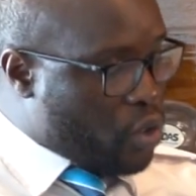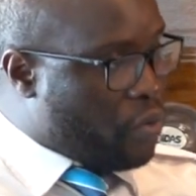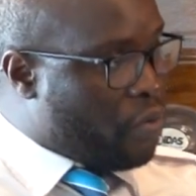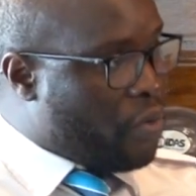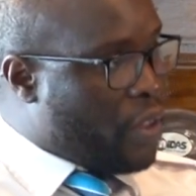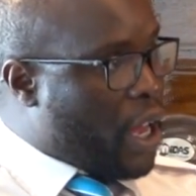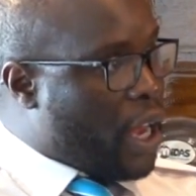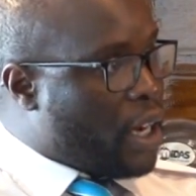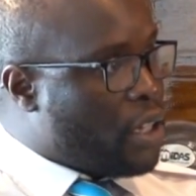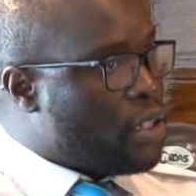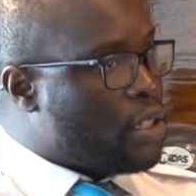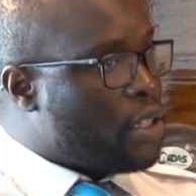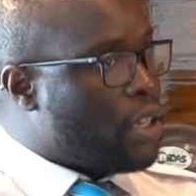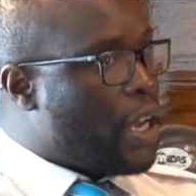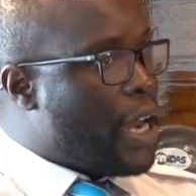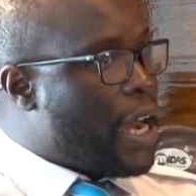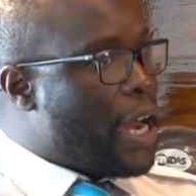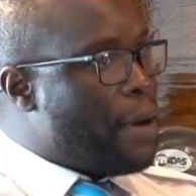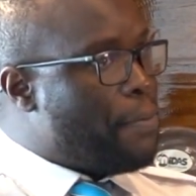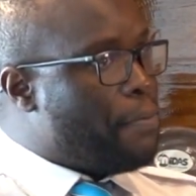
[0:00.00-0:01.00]
of that,
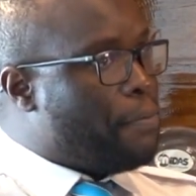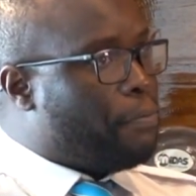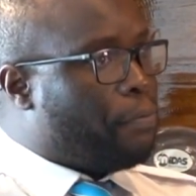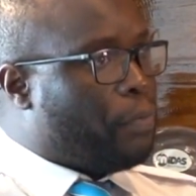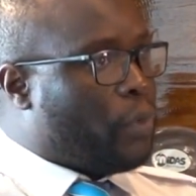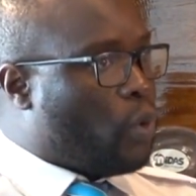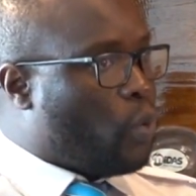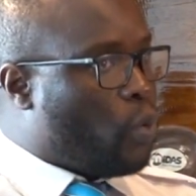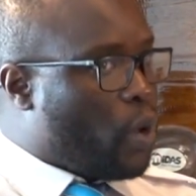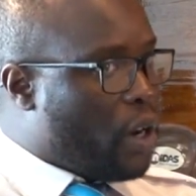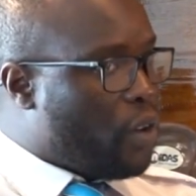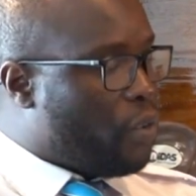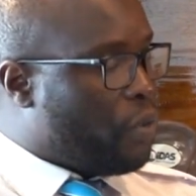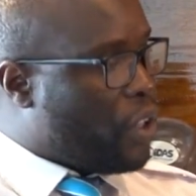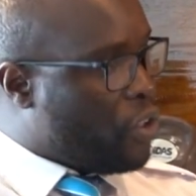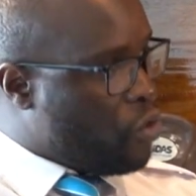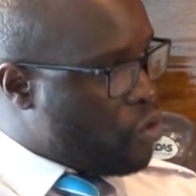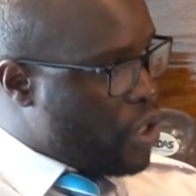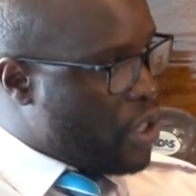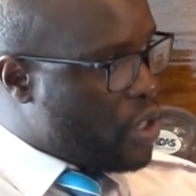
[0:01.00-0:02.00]
one of
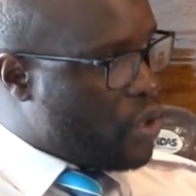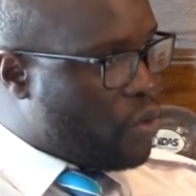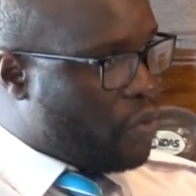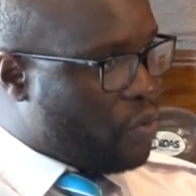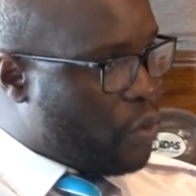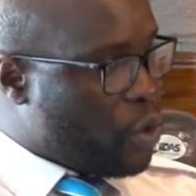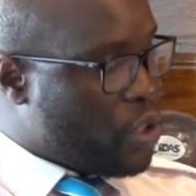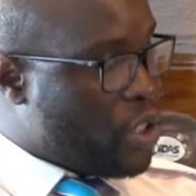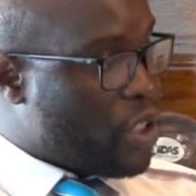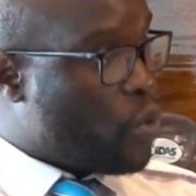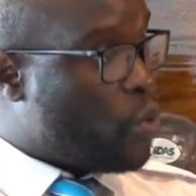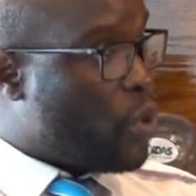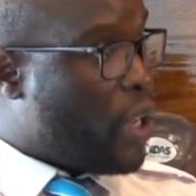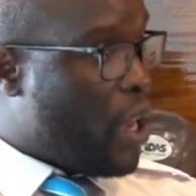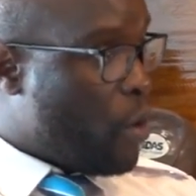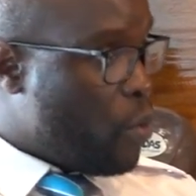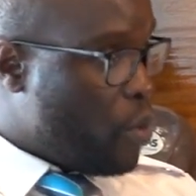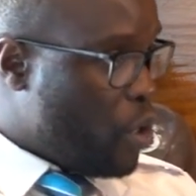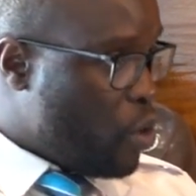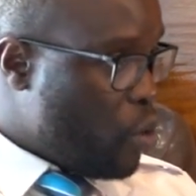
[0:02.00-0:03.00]
the trends we've noticed, we
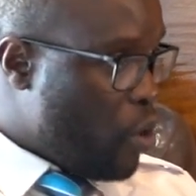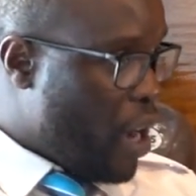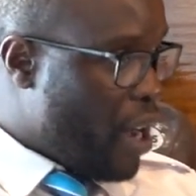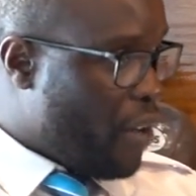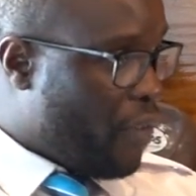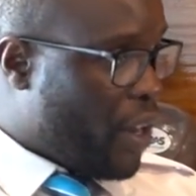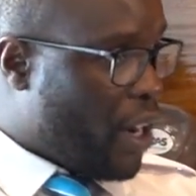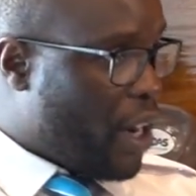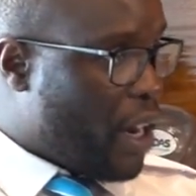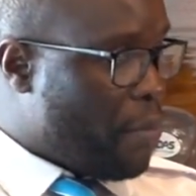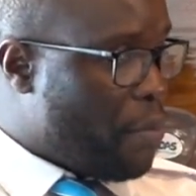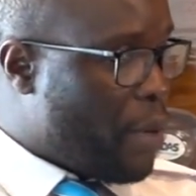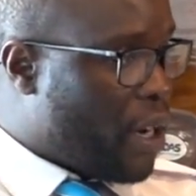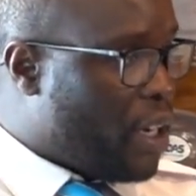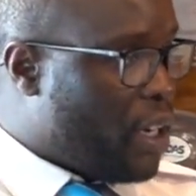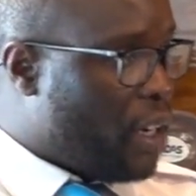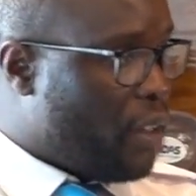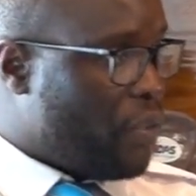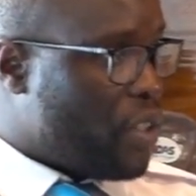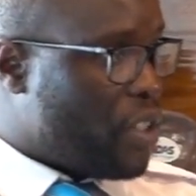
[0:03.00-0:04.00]
do have a lab
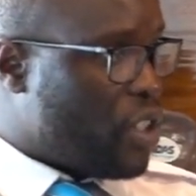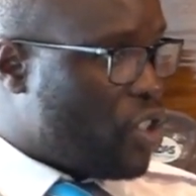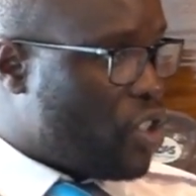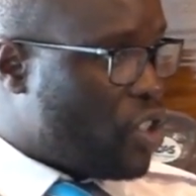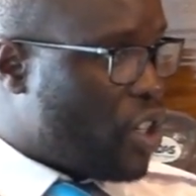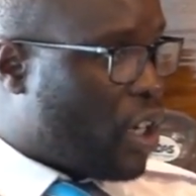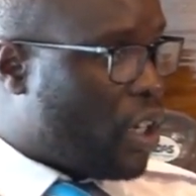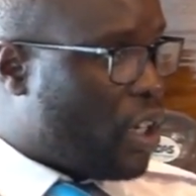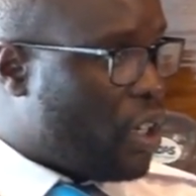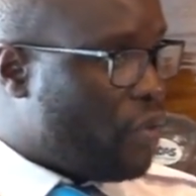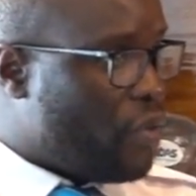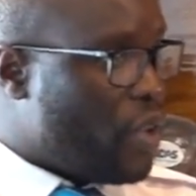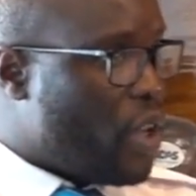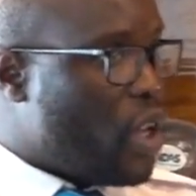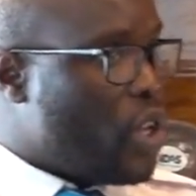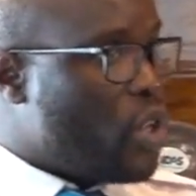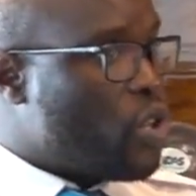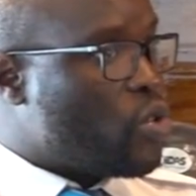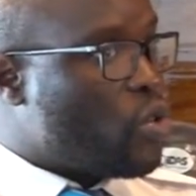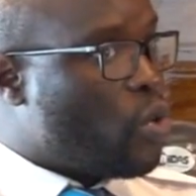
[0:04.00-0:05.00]
at Davis and Shirtliff,
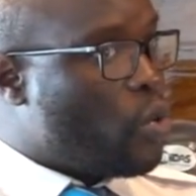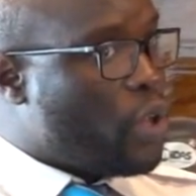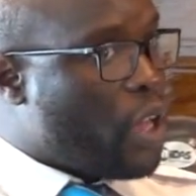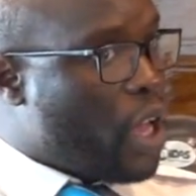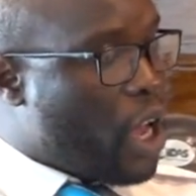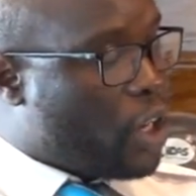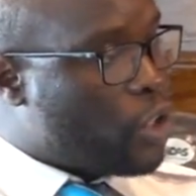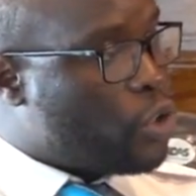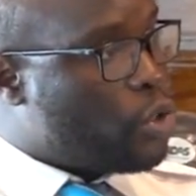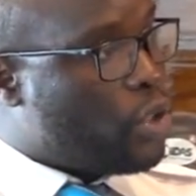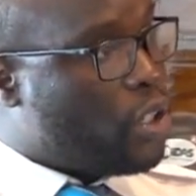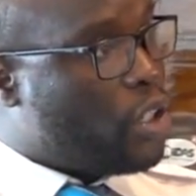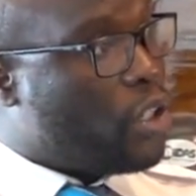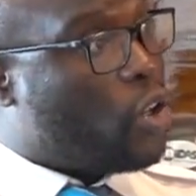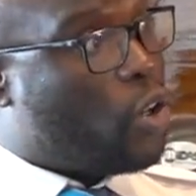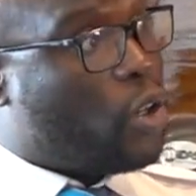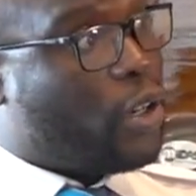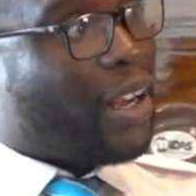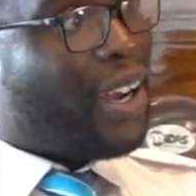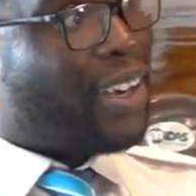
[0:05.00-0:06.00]
so we actually
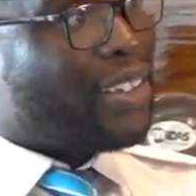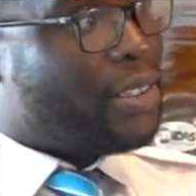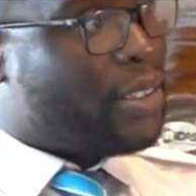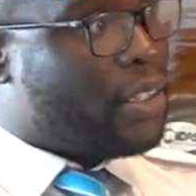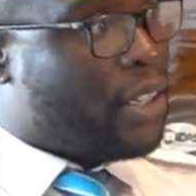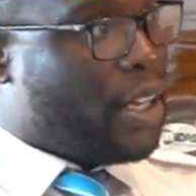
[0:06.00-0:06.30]
conduct